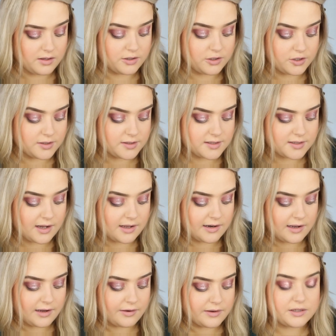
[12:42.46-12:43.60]
Just kind of
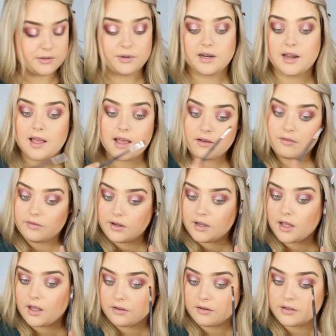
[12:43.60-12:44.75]
how I do it every
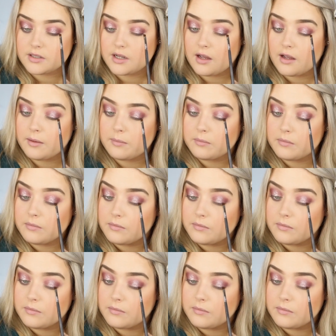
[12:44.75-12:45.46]
other time.